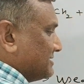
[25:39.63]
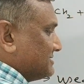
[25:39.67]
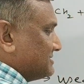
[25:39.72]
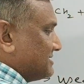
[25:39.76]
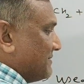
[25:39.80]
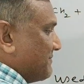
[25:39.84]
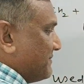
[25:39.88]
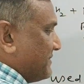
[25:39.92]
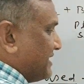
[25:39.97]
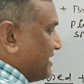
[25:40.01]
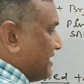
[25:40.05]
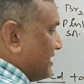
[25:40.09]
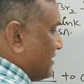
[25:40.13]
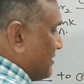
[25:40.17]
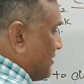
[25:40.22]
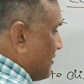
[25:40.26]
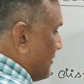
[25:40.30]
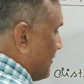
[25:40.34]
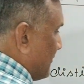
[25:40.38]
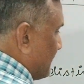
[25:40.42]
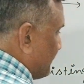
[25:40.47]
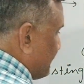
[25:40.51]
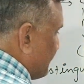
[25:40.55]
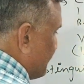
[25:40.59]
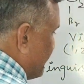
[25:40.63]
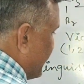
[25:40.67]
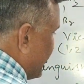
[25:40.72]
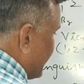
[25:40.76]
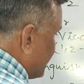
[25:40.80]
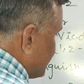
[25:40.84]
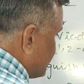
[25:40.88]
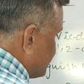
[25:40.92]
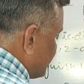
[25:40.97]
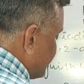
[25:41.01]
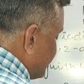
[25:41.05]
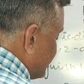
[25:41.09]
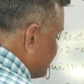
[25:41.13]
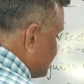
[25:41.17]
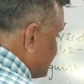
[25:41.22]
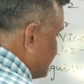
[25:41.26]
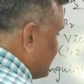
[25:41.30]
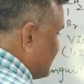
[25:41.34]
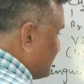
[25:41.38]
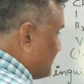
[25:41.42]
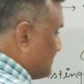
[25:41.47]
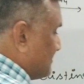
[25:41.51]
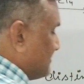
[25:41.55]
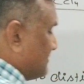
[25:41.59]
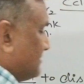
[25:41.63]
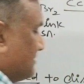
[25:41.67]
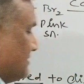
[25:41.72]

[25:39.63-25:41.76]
is the meaning of Bayer's reagent?